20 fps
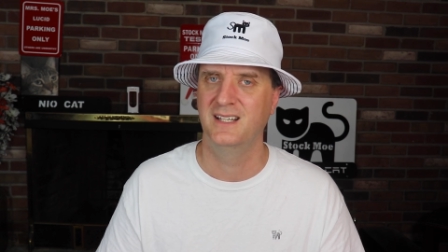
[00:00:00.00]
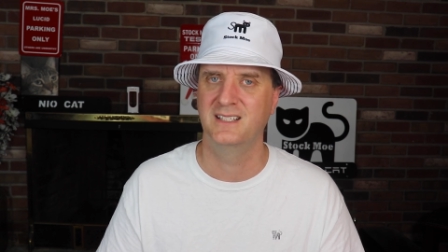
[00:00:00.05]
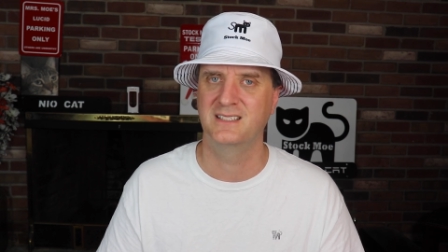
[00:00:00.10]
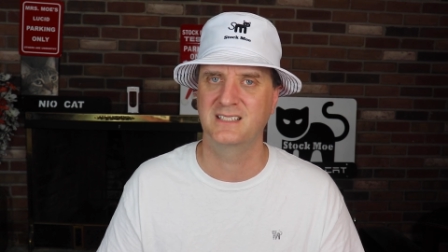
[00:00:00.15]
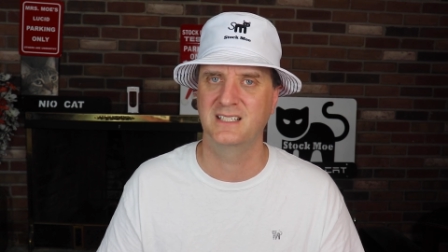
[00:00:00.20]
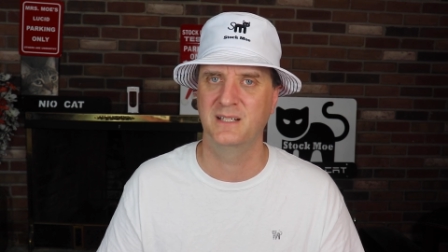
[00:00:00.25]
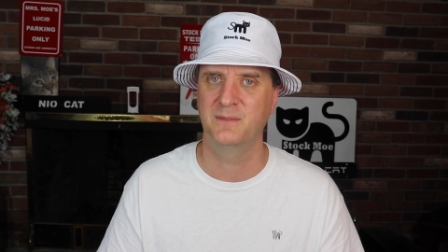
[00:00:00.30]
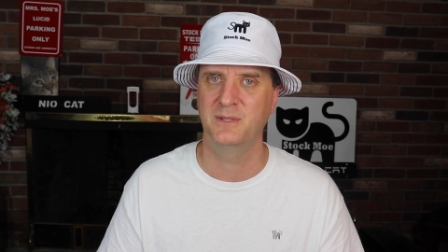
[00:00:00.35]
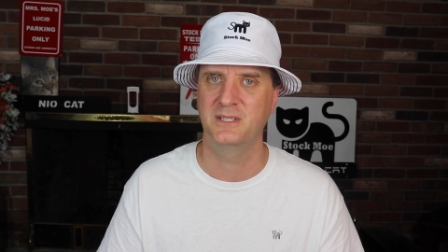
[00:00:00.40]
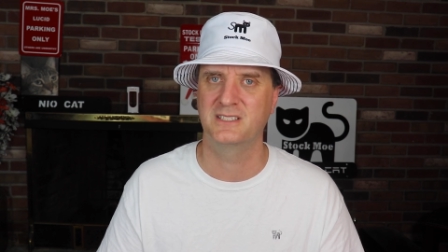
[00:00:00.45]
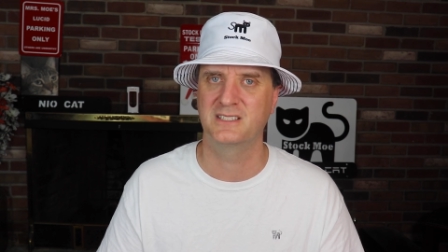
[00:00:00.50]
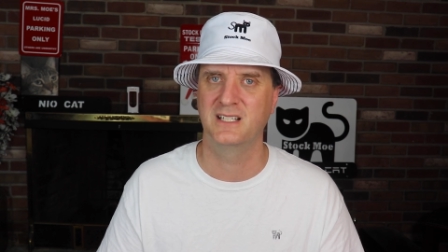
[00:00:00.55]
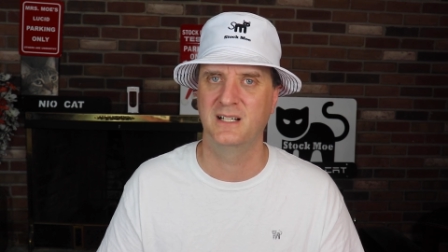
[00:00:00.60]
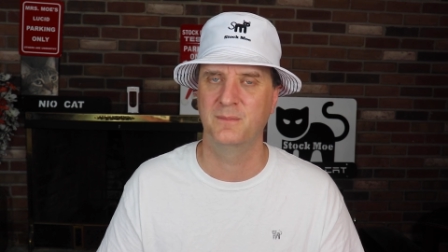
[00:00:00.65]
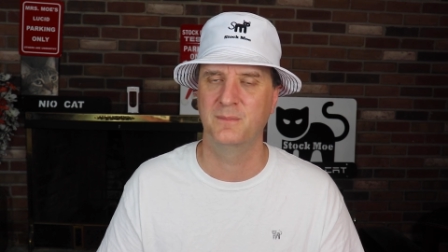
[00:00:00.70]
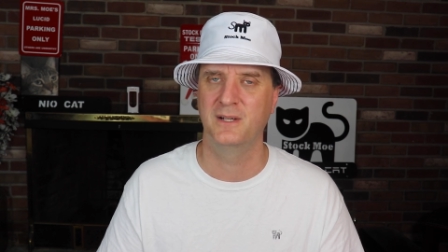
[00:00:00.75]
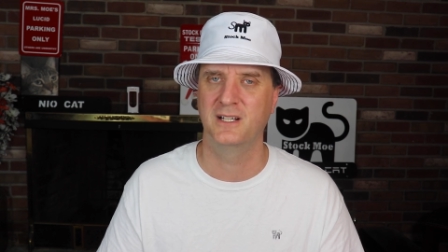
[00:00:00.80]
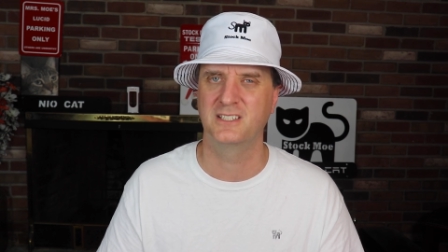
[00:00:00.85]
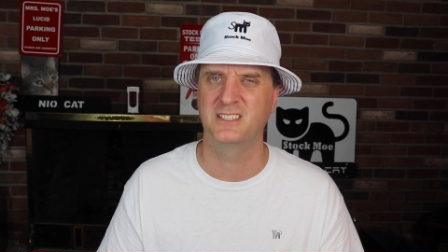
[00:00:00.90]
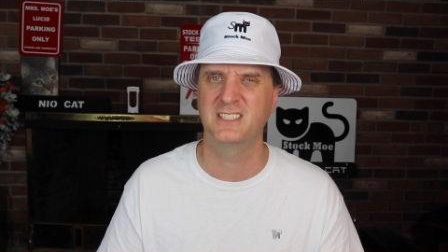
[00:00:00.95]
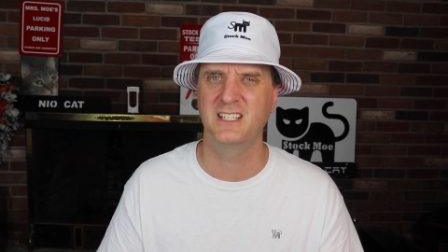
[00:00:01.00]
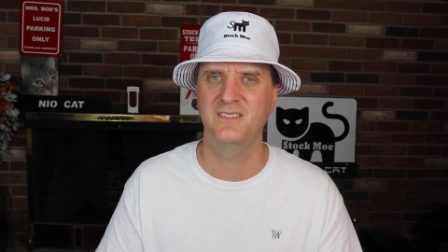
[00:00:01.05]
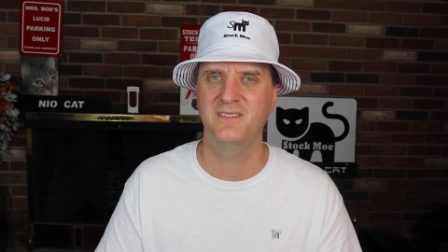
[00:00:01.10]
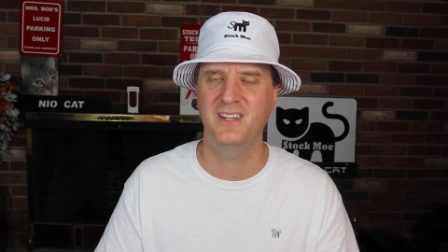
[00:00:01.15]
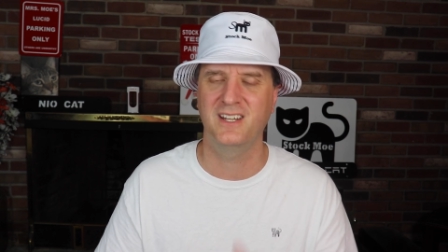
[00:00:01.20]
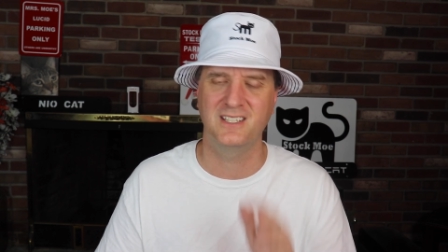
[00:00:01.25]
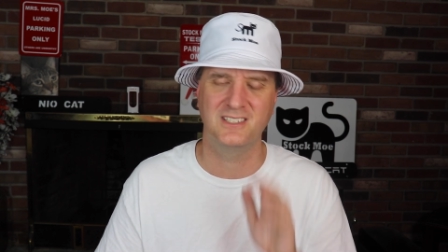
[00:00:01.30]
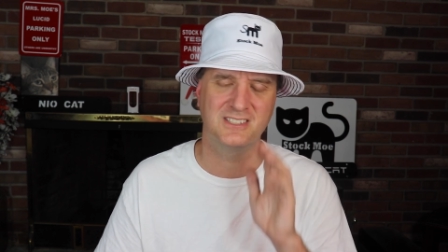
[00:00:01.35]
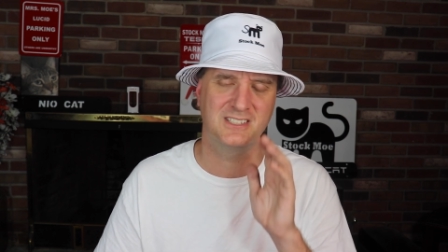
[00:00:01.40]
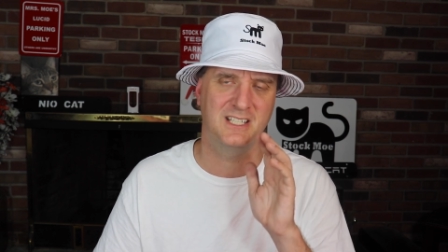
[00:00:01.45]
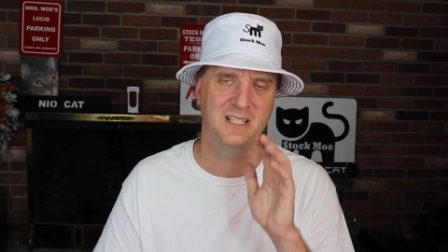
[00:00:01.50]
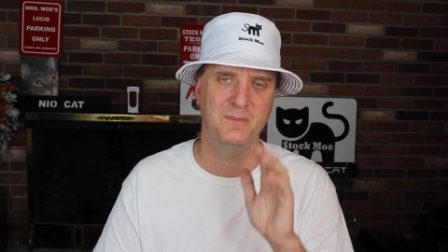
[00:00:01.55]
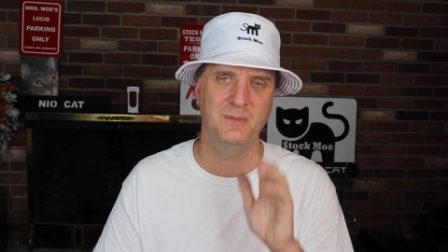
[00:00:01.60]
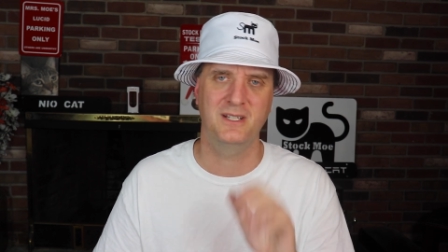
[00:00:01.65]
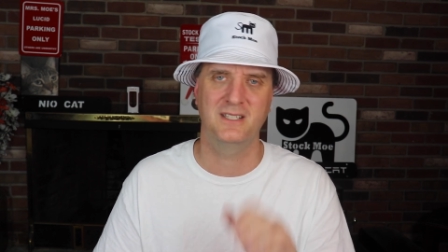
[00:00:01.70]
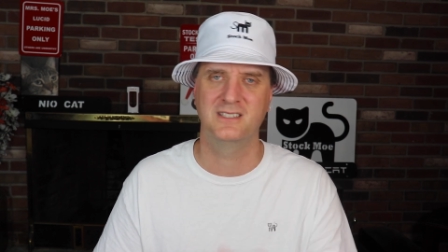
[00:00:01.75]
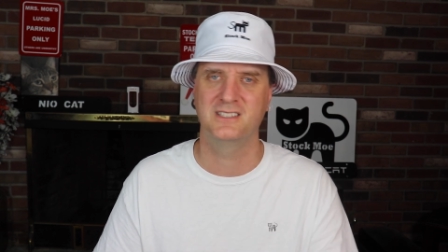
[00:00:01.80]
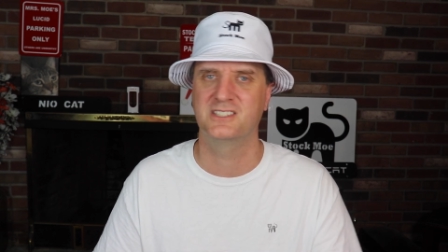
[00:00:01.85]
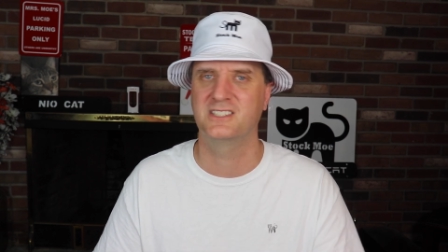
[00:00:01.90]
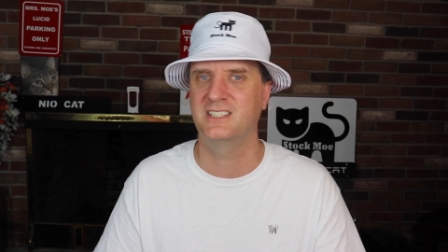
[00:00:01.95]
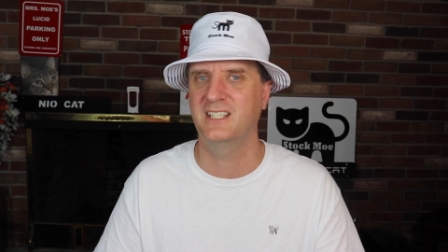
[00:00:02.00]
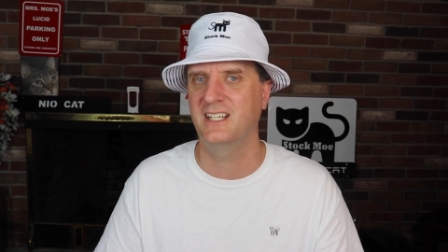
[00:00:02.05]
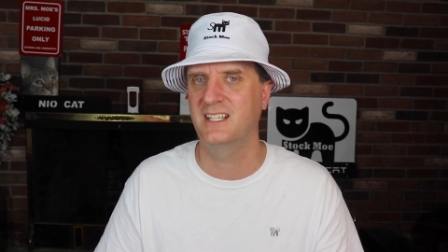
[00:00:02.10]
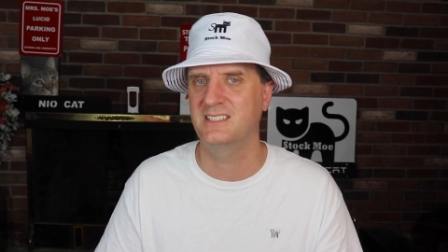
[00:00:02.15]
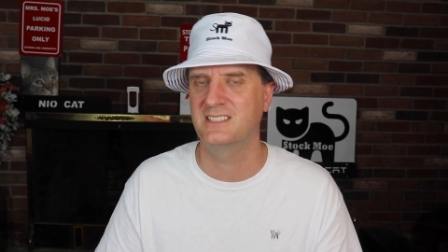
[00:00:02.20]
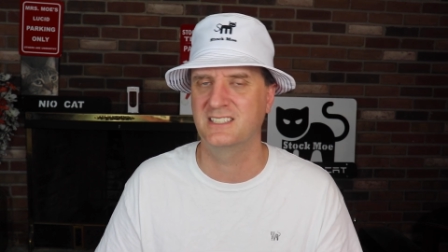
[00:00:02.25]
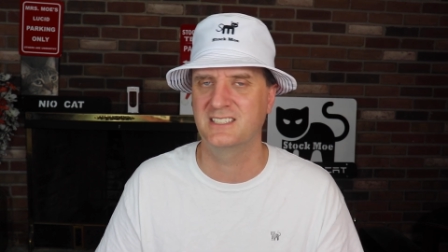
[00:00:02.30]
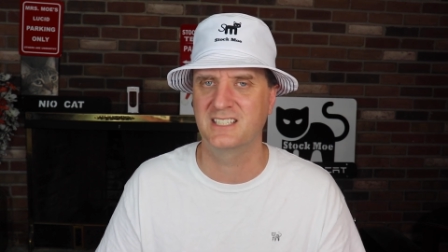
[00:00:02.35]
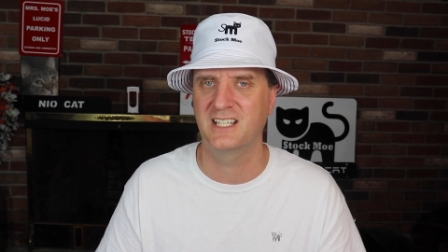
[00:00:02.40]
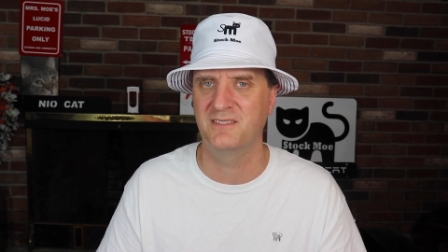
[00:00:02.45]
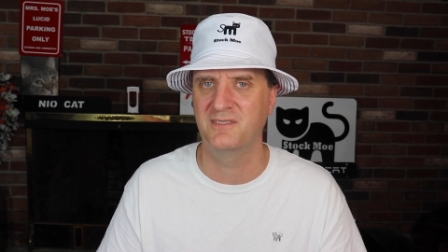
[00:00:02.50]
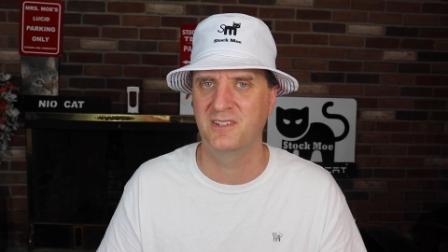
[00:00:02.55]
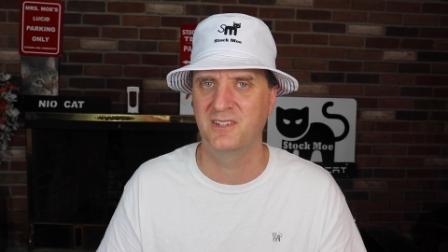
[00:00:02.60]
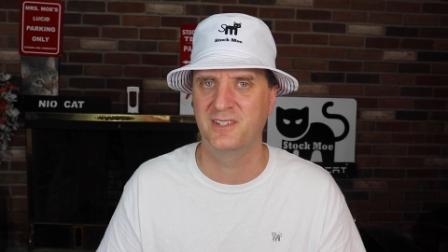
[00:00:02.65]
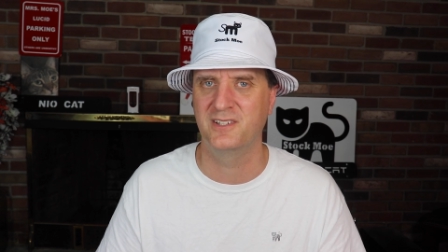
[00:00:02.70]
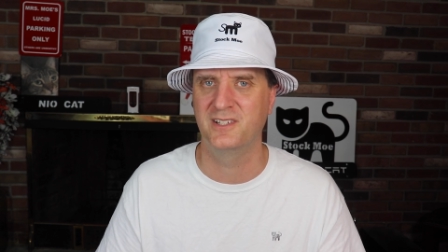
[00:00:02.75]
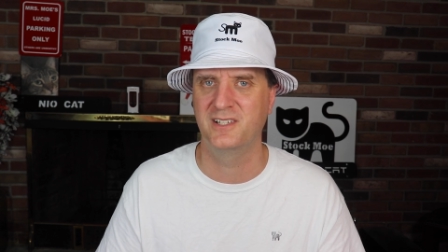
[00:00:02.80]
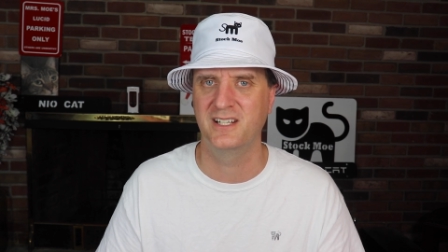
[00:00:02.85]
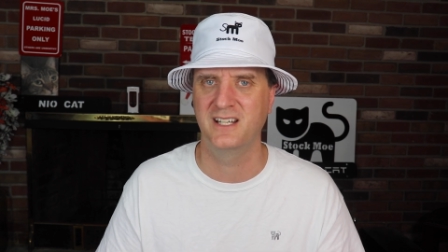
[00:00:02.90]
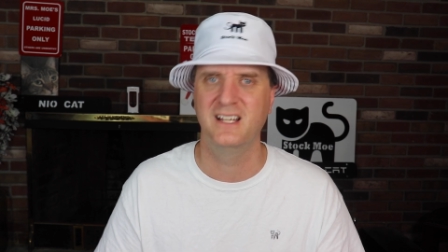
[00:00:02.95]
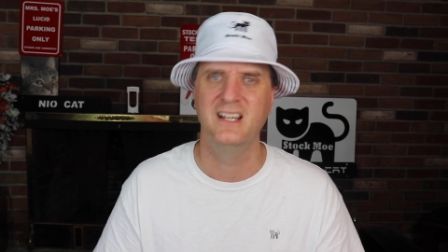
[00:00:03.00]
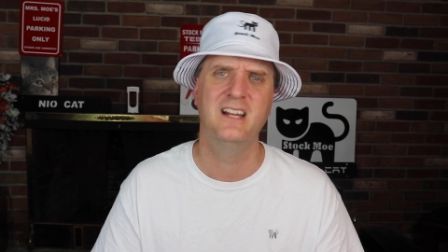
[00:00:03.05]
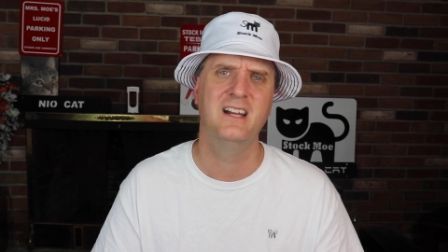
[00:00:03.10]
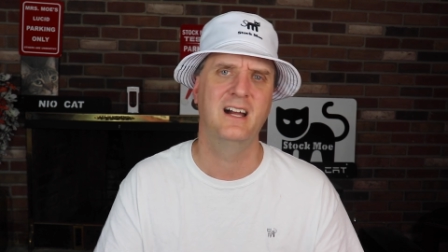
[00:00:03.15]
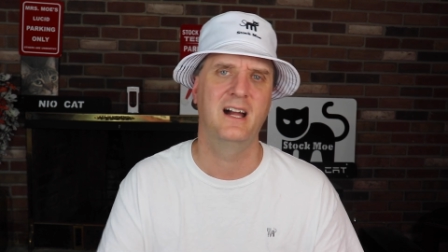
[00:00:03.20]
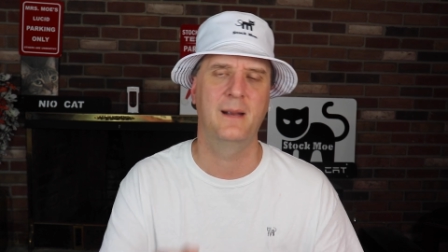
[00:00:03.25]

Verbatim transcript: It's going to be something else. See if you can see me in the stands at 7:30.